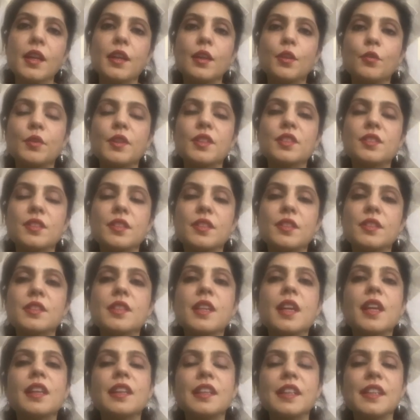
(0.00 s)
which is
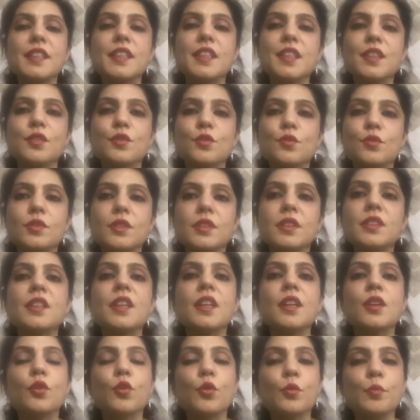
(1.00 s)
leading to the
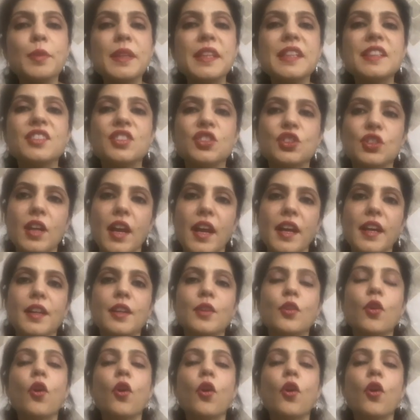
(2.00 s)
obese child